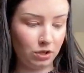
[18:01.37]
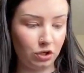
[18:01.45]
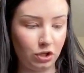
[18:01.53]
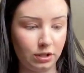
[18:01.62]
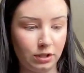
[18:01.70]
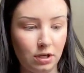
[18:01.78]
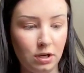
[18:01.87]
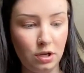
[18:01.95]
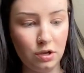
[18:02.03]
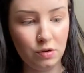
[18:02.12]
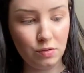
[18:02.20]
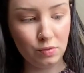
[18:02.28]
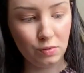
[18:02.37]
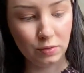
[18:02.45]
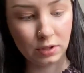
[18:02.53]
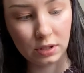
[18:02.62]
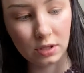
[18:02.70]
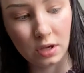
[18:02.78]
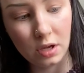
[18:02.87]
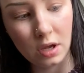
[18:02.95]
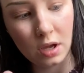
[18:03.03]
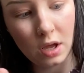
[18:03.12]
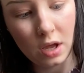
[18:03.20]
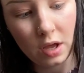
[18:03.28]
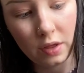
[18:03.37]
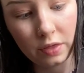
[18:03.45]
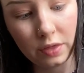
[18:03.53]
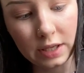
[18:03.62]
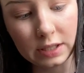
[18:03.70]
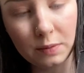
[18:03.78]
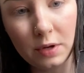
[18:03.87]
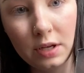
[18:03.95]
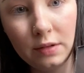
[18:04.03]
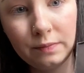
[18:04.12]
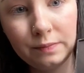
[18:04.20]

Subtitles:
just gonna use this one,